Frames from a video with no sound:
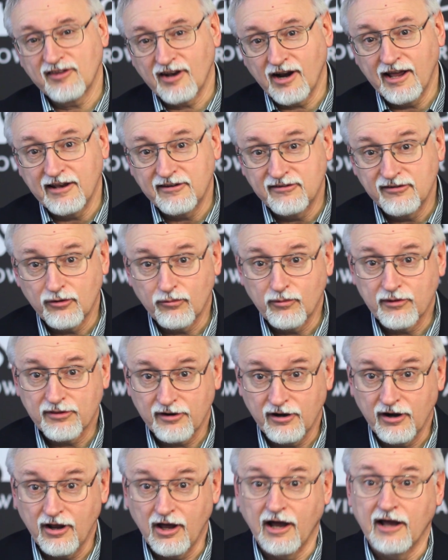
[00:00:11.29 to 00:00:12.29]
that I deal with
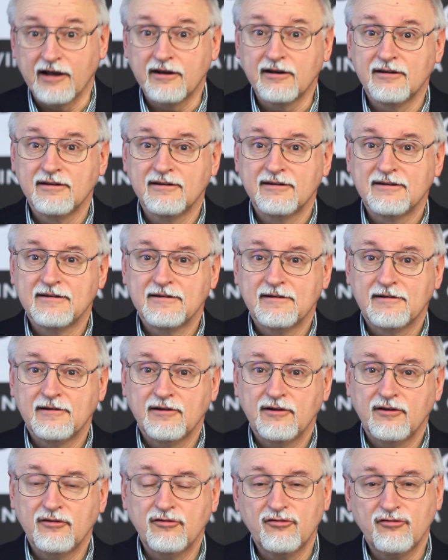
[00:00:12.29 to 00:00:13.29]
a lot
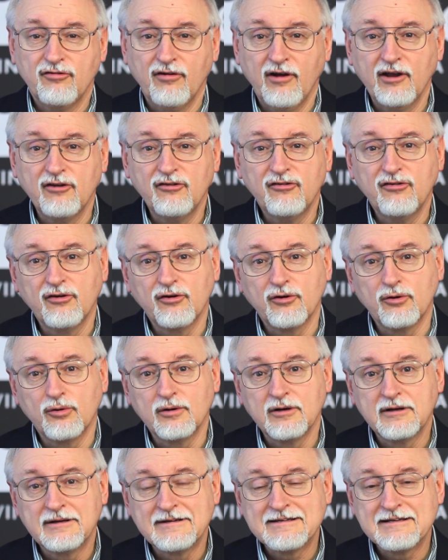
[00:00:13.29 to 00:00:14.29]
is trying
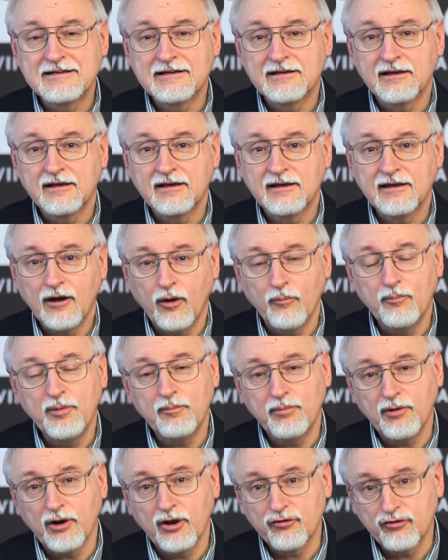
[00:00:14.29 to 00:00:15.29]
to help
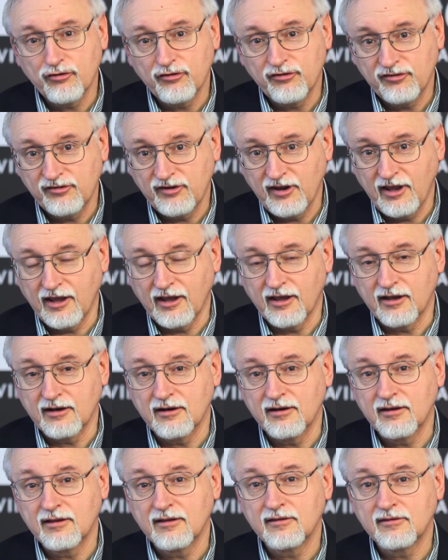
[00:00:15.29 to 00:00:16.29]
people
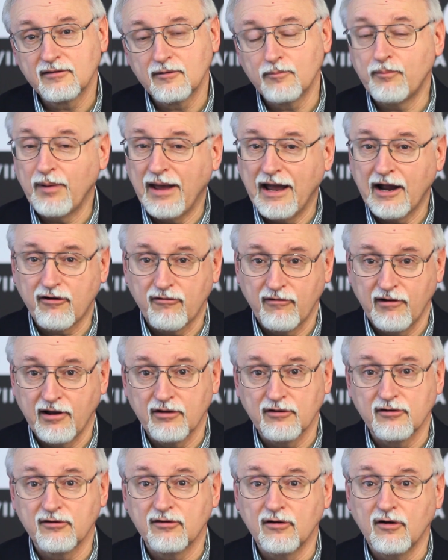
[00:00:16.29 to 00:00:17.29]
understand the
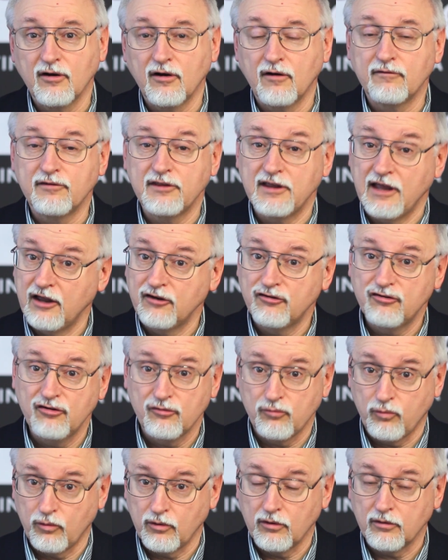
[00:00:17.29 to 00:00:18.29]
background of the
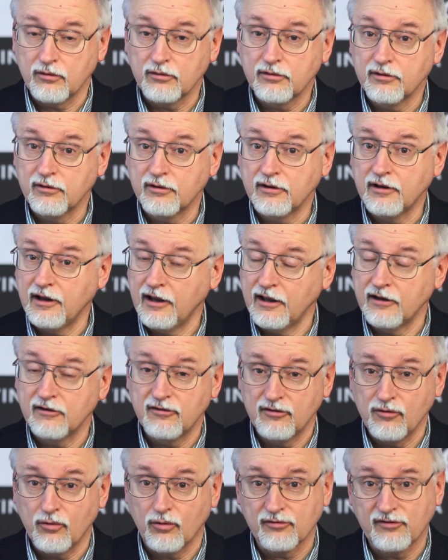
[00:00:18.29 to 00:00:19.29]
ancient world and
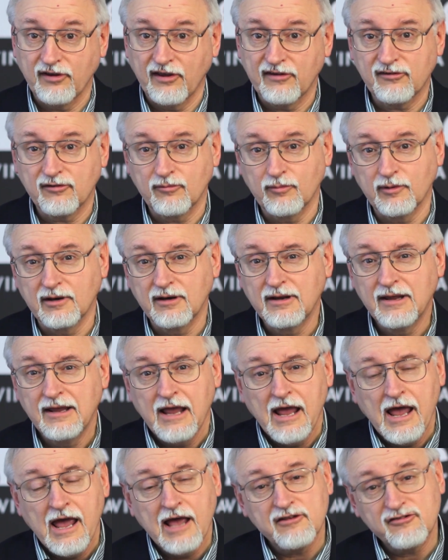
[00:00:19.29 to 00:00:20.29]
the Old Testament.
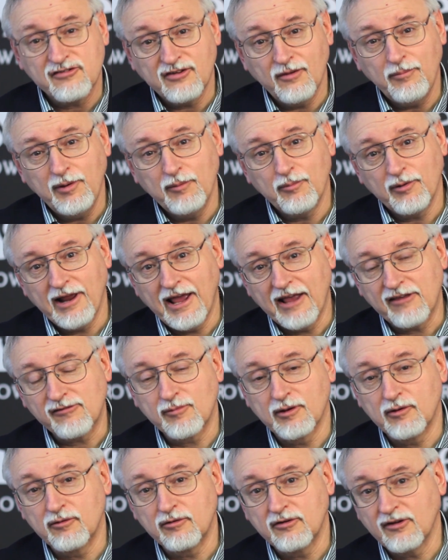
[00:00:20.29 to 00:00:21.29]
And some people ask
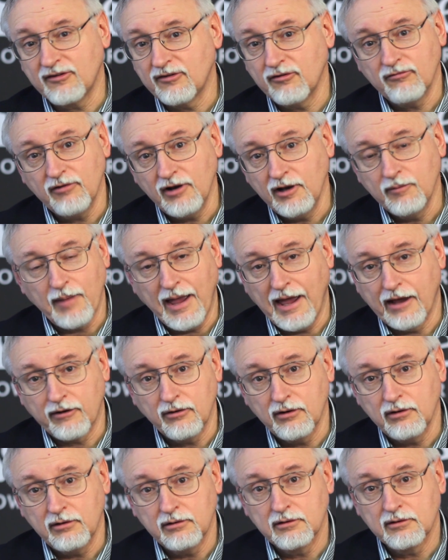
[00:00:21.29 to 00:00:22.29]
me, does it really
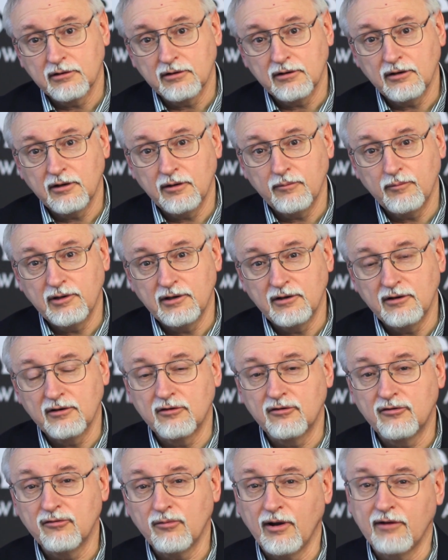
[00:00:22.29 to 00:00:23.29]
matter? I
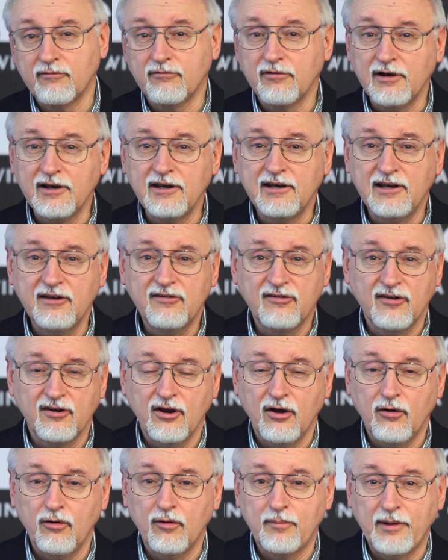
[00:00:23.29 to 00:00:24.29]
mean, do I really need to
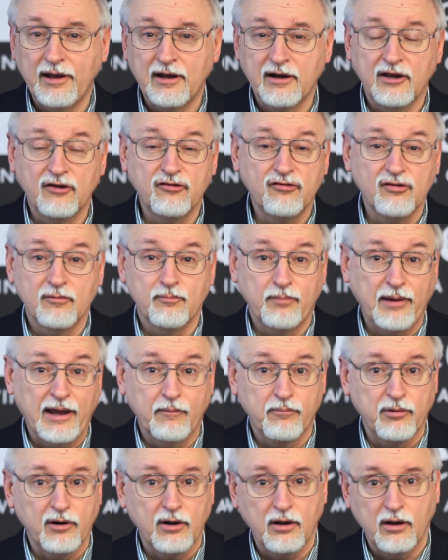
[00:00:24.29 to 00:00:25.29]
know about ancient
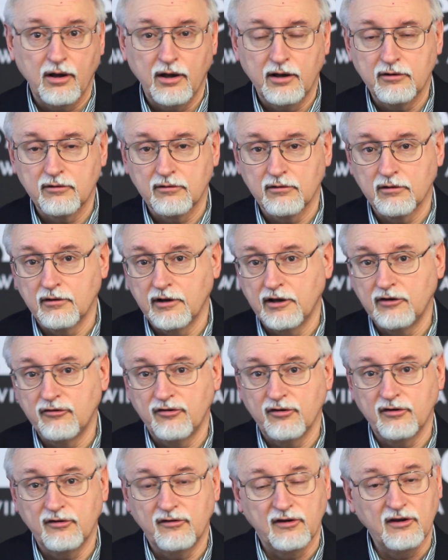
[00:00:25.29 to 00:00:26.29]
Babylon or
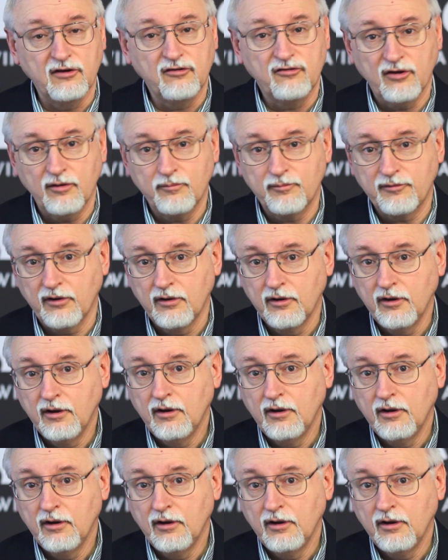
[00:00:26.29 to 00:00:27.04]
ancient Egypt